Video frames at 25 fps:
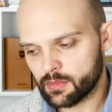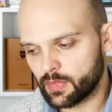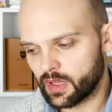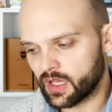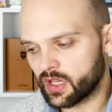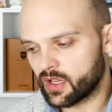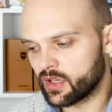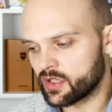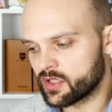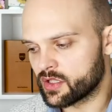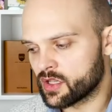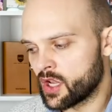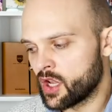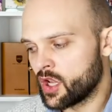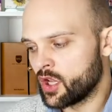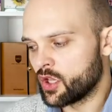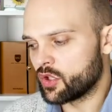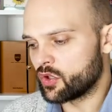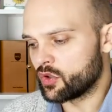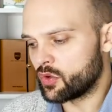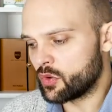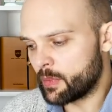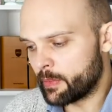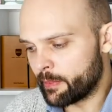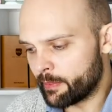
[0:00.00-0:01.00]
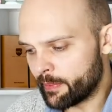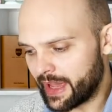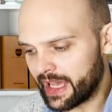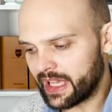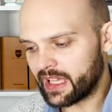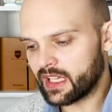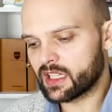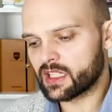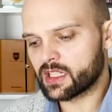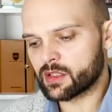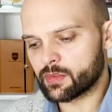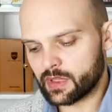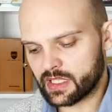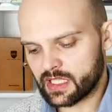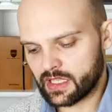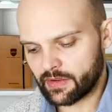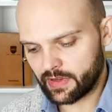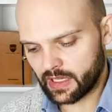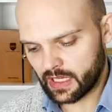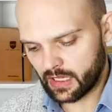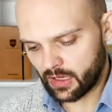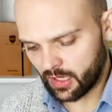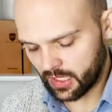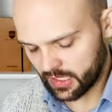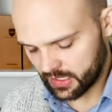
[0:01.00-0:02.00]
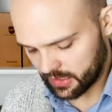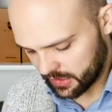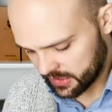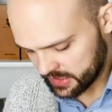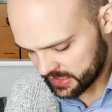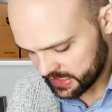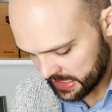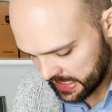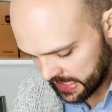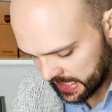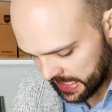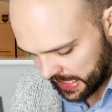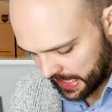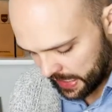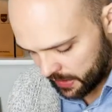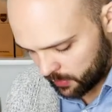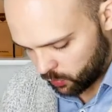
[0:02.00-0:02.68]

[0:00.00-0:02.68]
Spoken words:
because you make specific guidelines, and